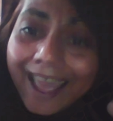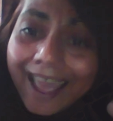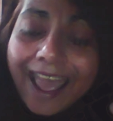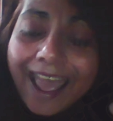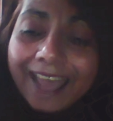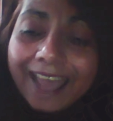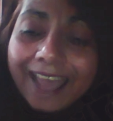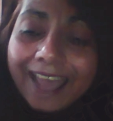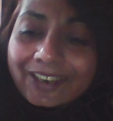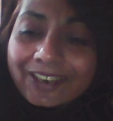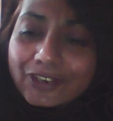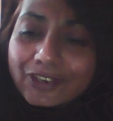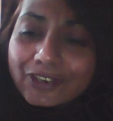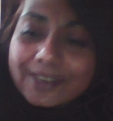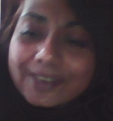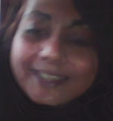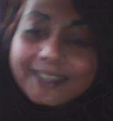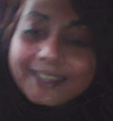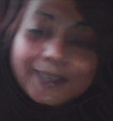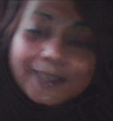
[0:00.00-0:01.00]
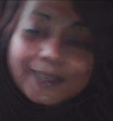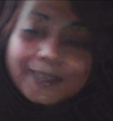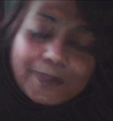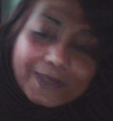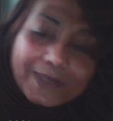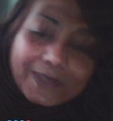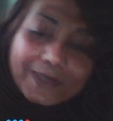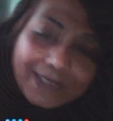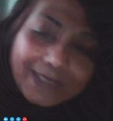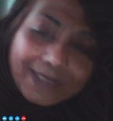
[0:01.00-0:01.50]
I'm just
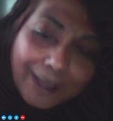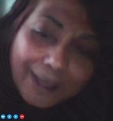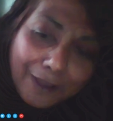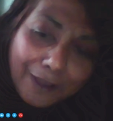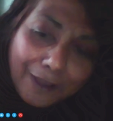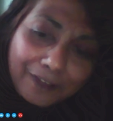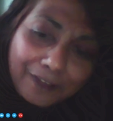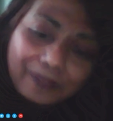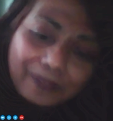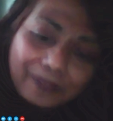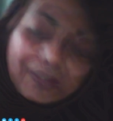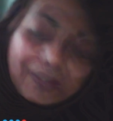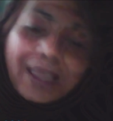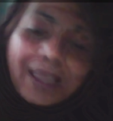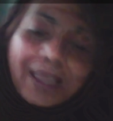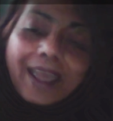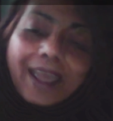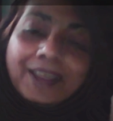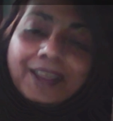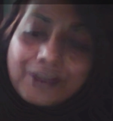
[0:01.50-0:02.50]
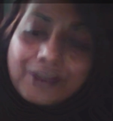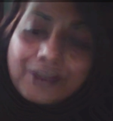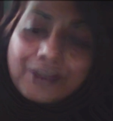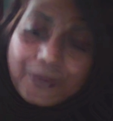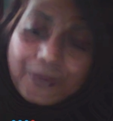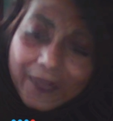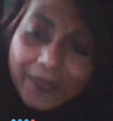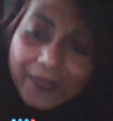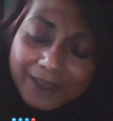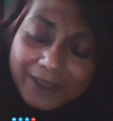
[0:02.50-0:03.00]
observe and, you know,
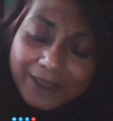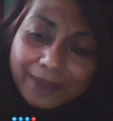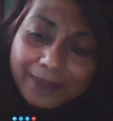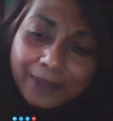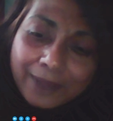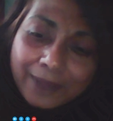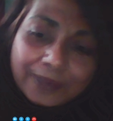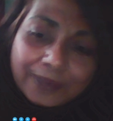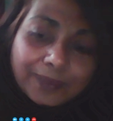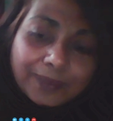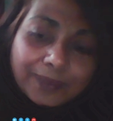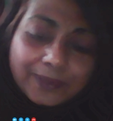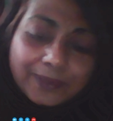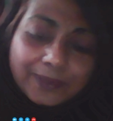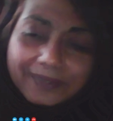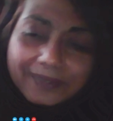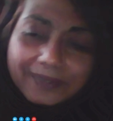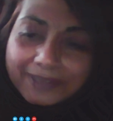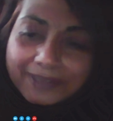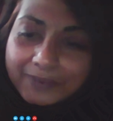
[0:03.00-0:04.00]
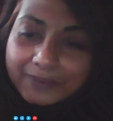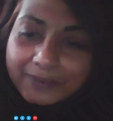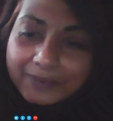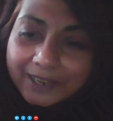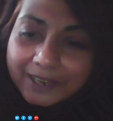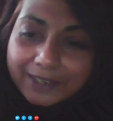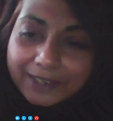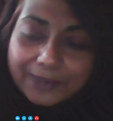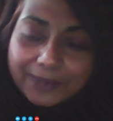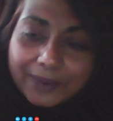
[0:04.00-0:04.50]
write about it because that's what I
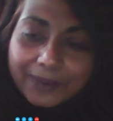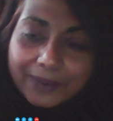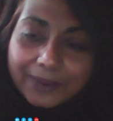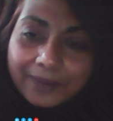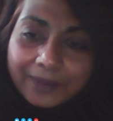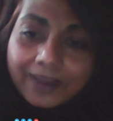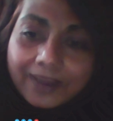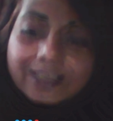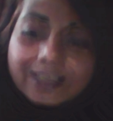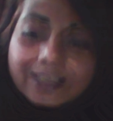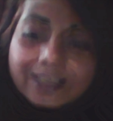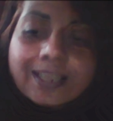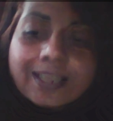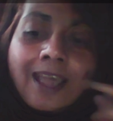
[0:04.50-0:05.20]
do. I write.